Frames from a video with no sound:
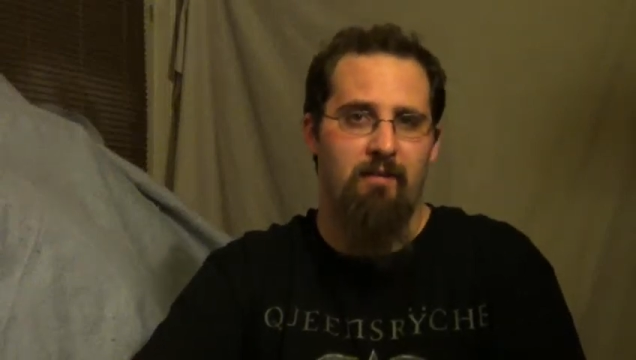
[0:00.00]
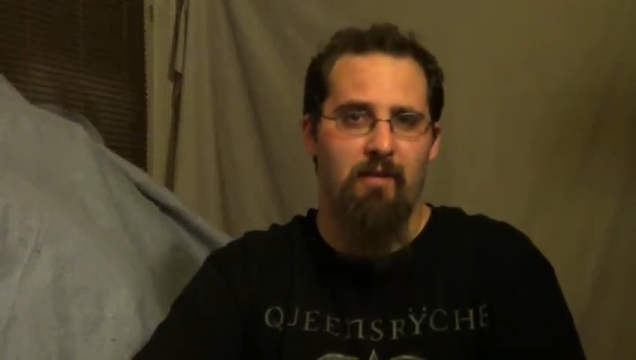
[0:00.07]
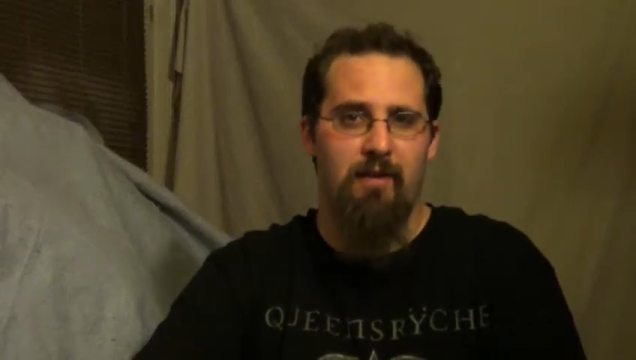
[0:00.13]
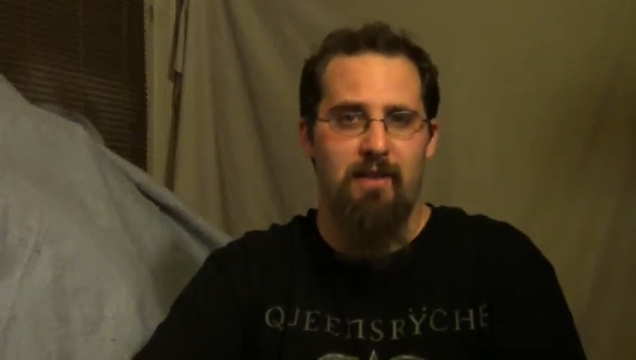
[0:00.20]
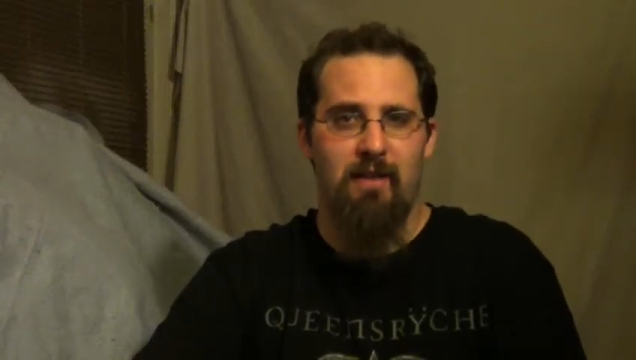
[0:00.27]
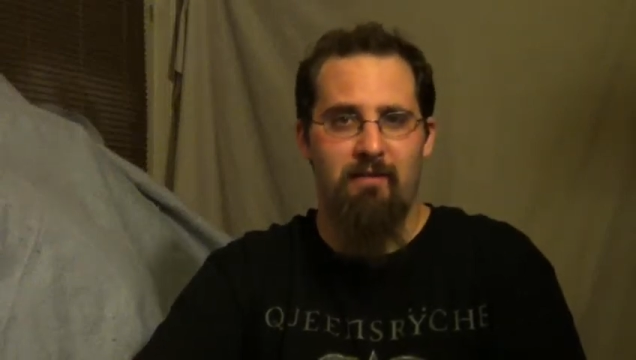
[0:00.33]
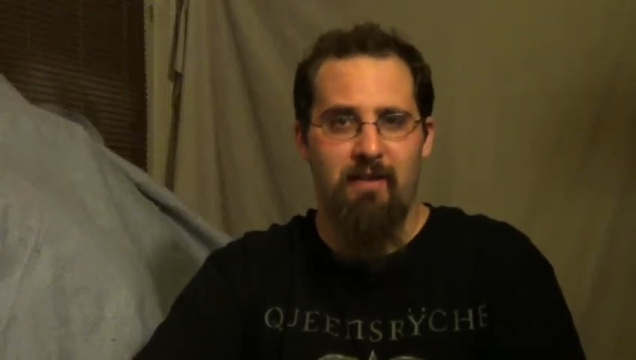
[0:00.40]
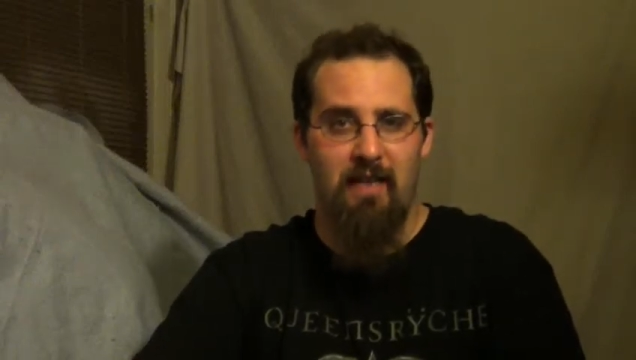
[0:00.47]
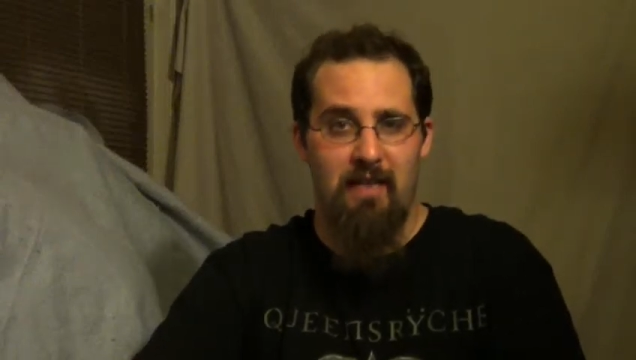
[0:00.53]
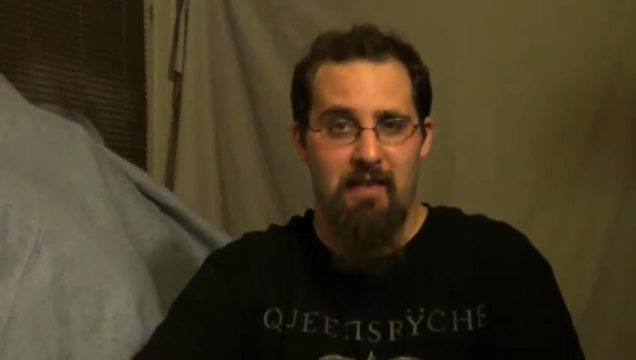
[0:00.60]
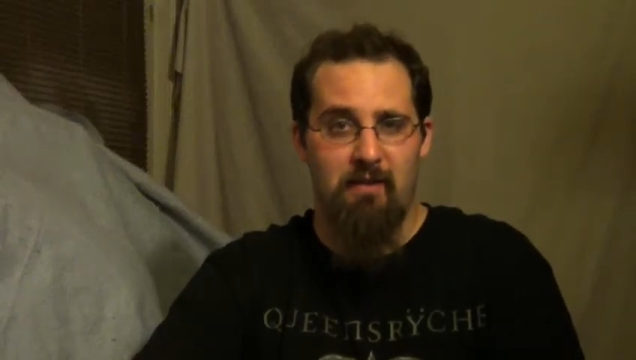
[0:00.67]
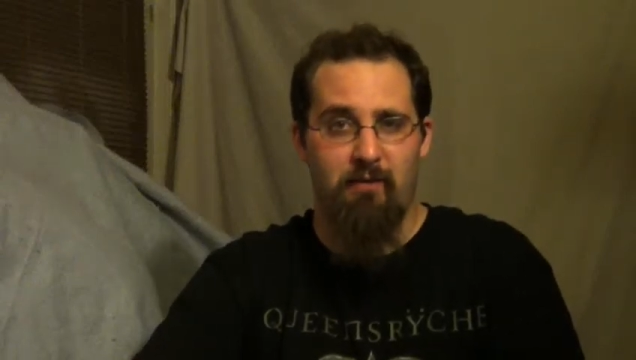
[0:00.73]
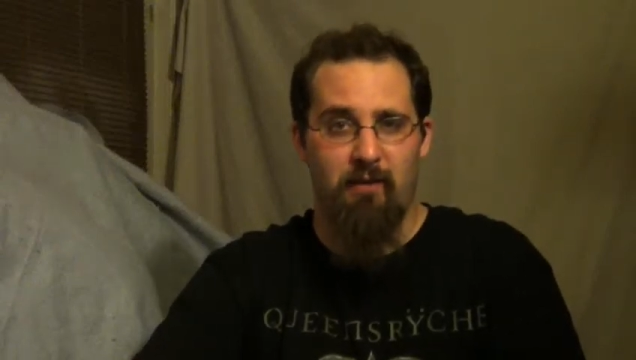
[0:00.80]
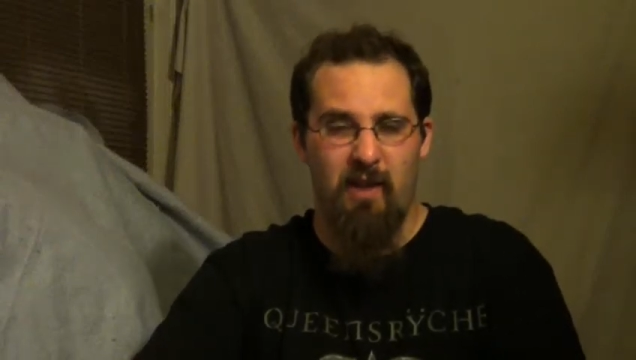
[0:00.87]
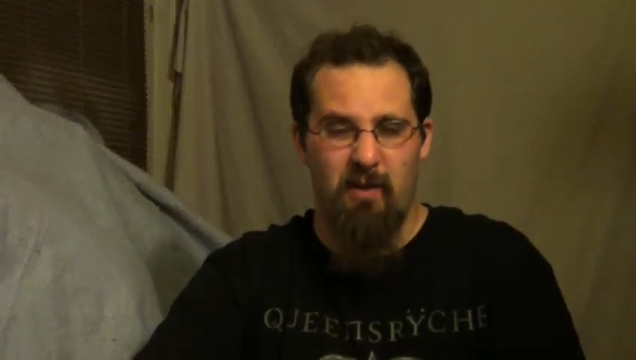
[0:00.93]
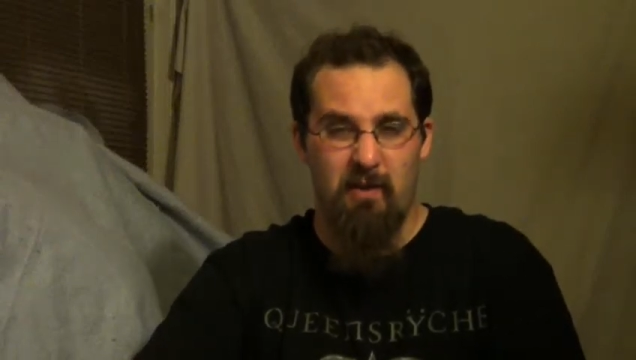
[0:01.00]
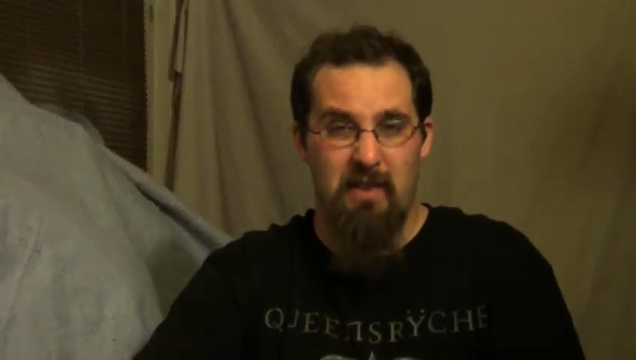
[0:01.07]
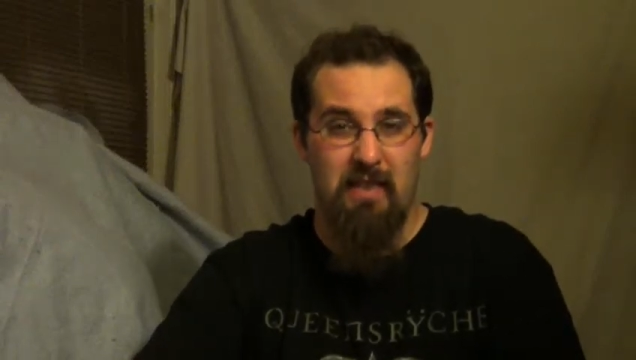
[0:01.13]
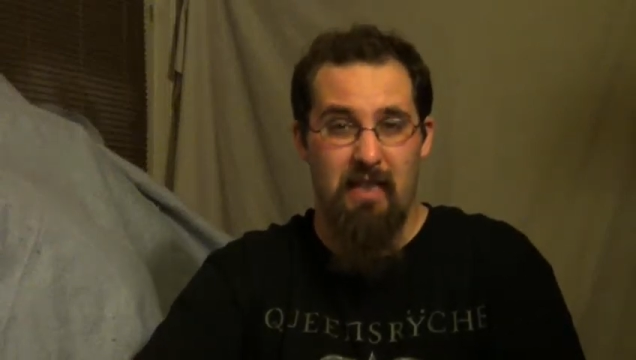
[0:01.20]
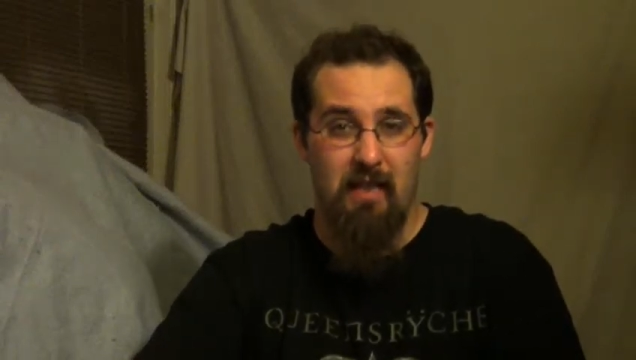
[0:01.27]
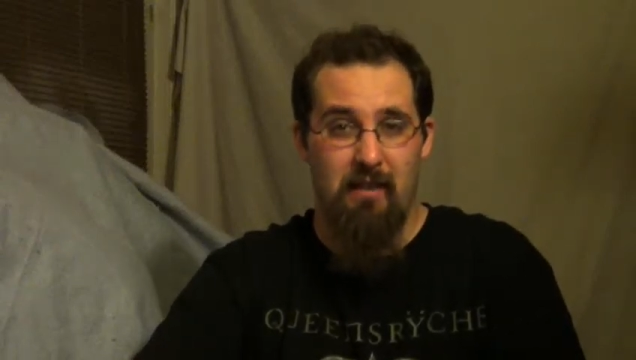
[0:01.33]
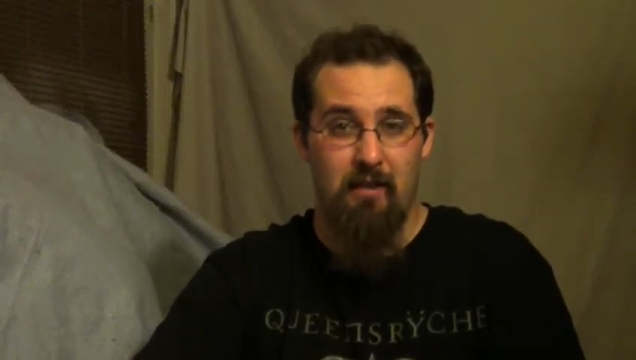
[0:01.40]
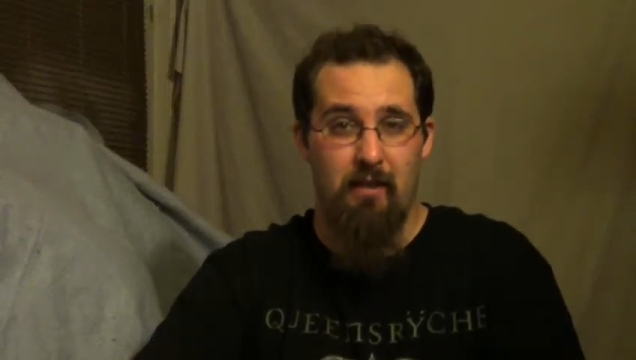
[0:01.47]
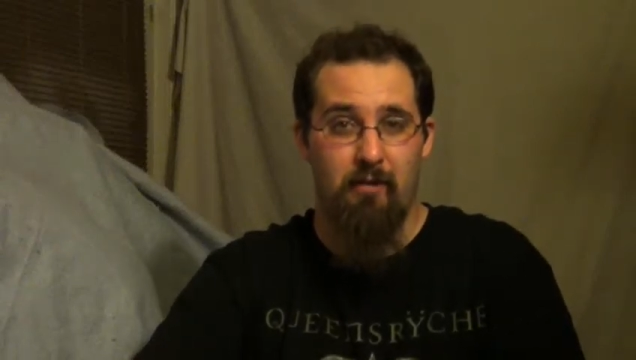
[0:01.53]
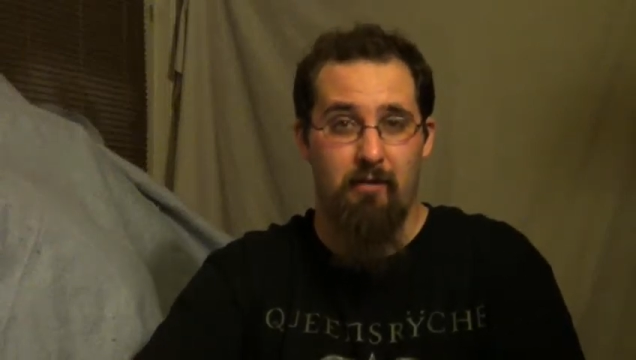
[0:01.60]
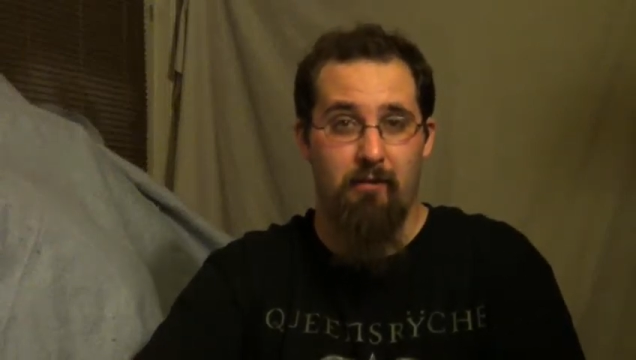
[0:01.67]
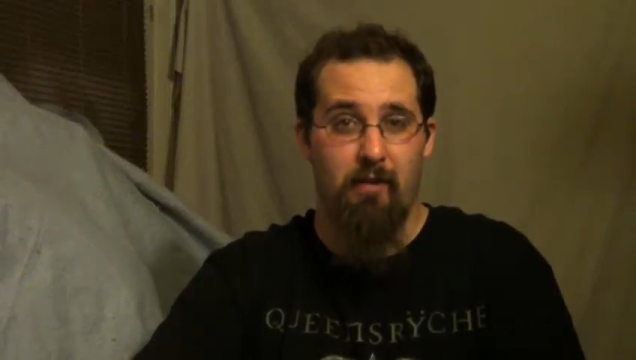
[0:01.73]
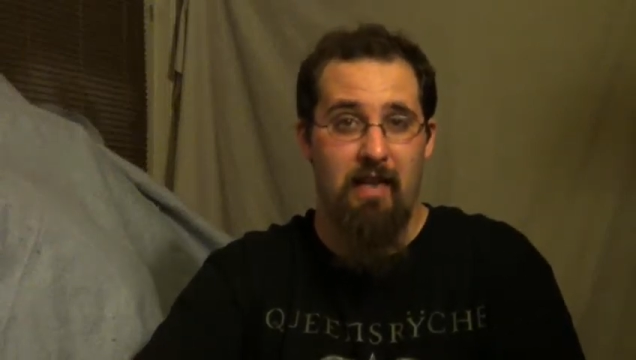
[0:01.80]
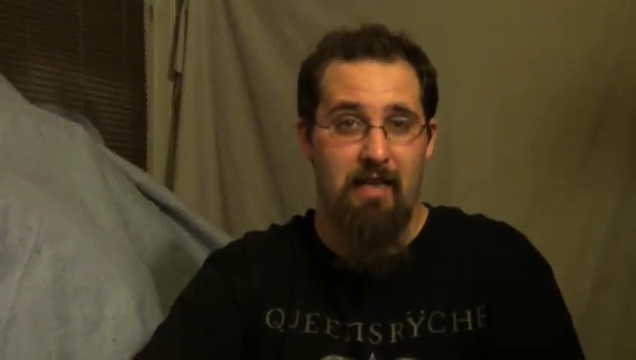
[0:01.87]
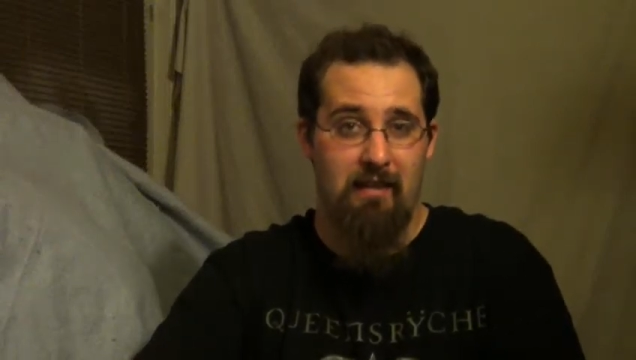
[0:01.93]
for Jeff Tate's Frequency
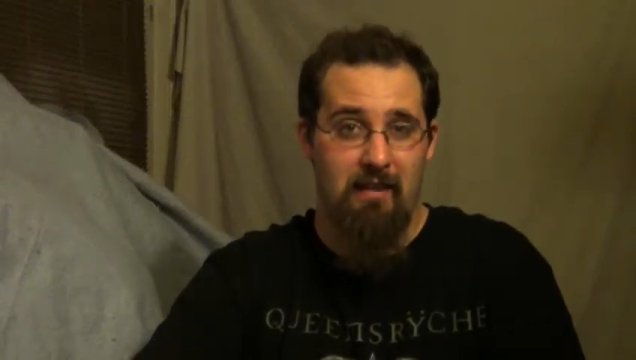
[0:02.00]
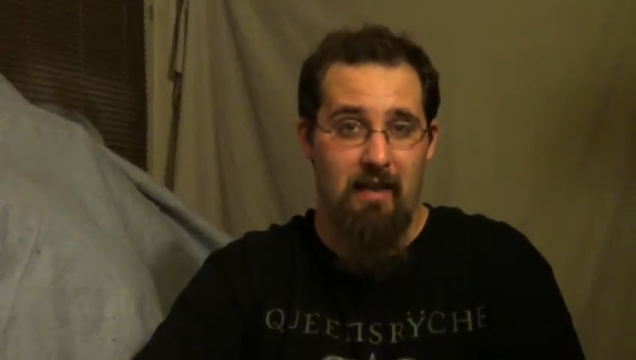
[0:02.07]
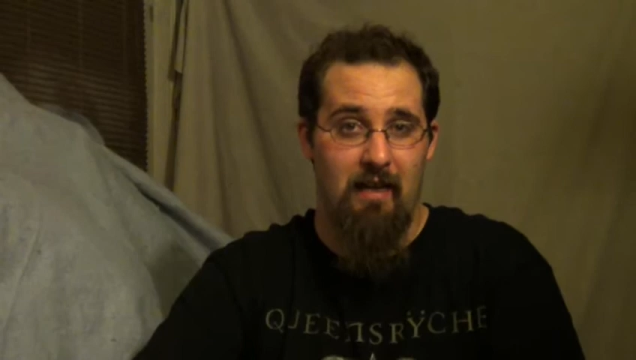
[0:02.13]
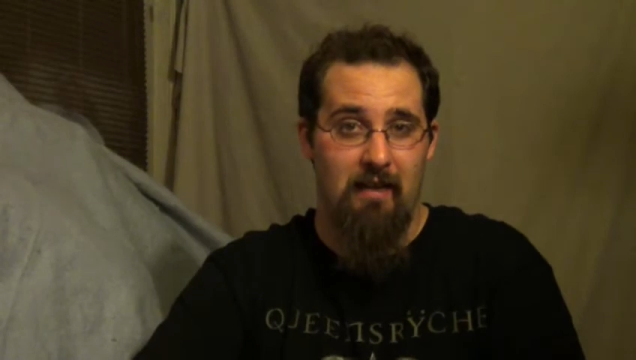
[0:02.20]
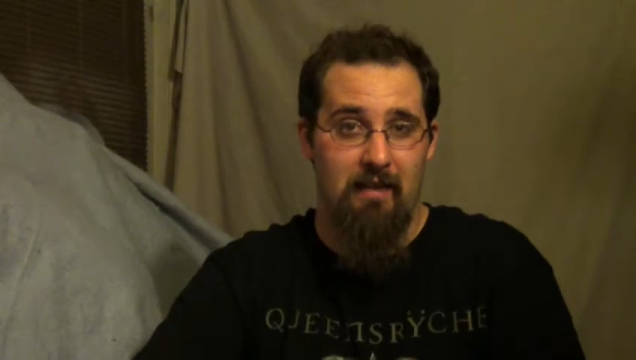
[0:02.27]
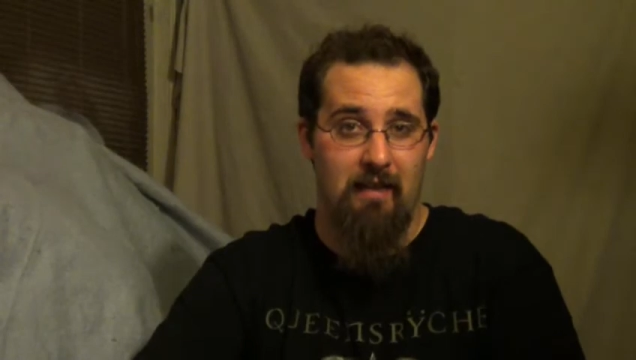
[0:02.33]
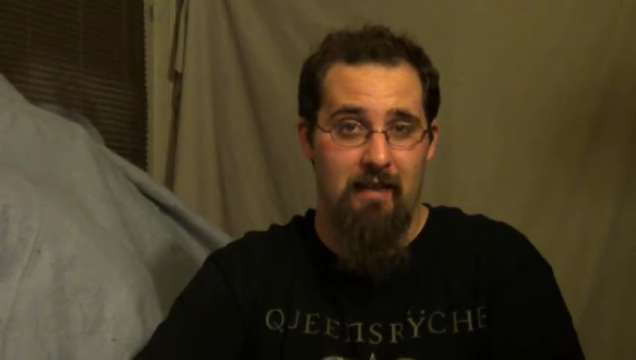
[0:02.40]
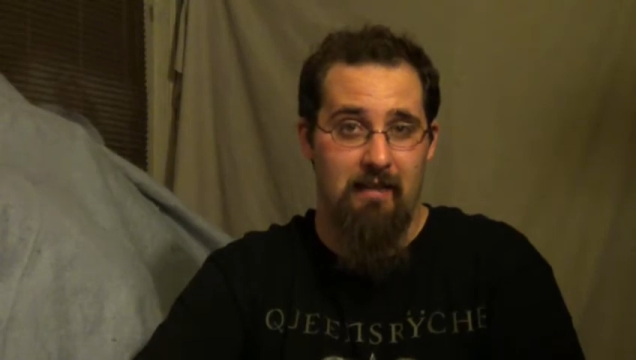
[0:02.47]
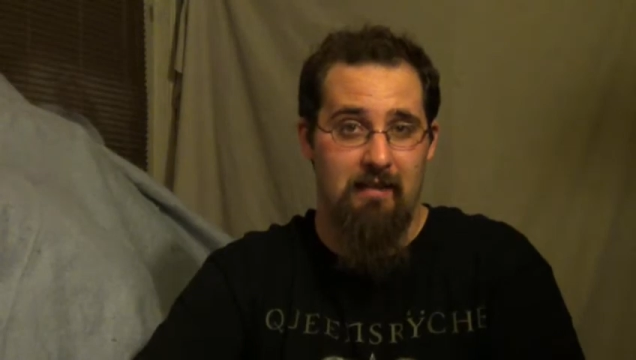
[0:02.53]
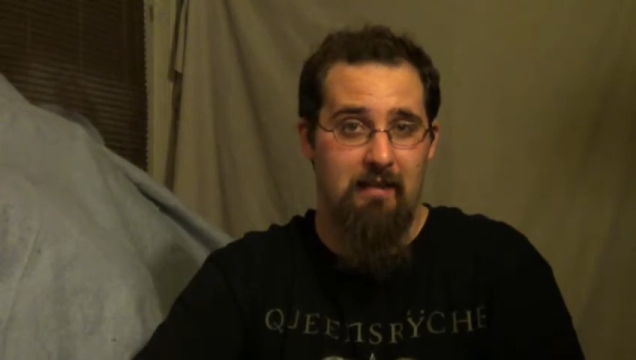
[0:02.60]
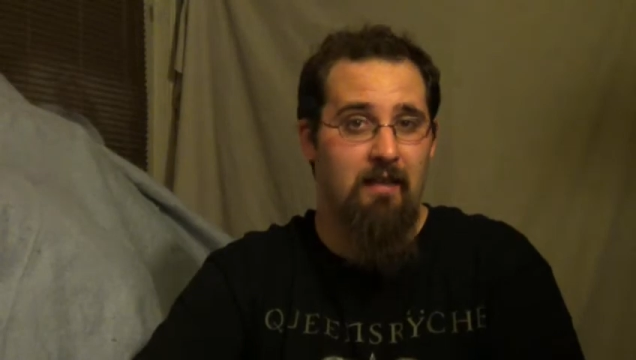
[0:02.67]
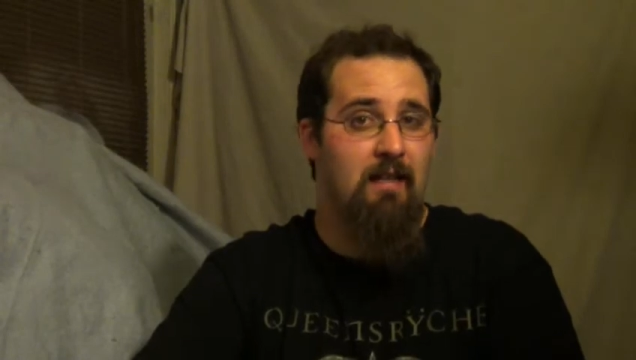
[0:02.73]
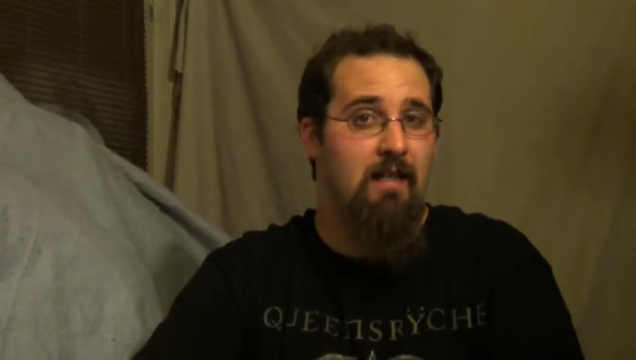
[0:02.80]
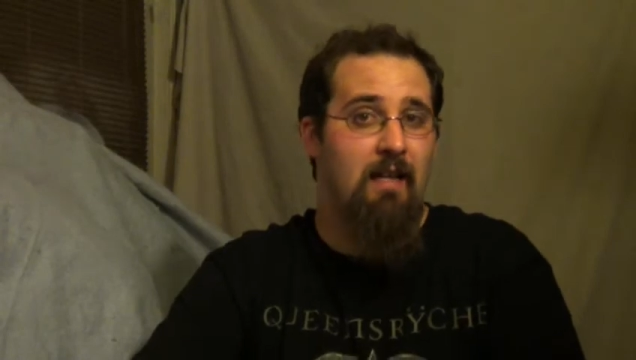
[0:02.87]
Unknown rant contest.